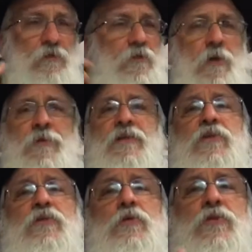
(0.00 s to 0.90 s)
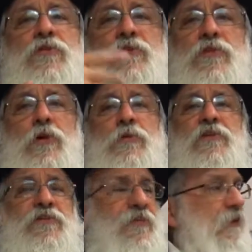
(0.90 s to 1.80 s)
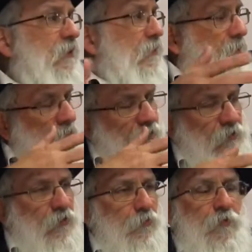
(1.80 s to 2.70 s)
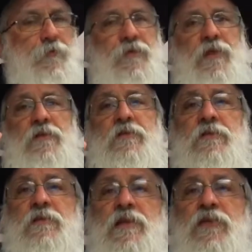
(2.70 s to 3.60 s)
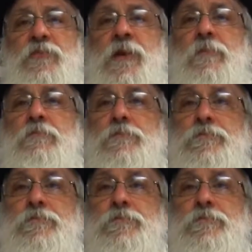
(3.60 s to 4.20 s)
Come into the words of Torah and Tefillah and you'll be protected. Yes, ma'am.